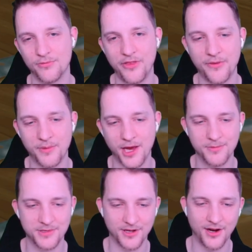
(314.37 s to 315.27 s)
Rhythm
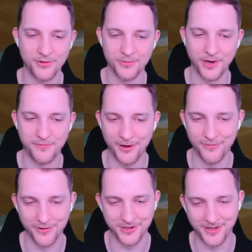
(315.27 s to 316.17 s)
games are my favorite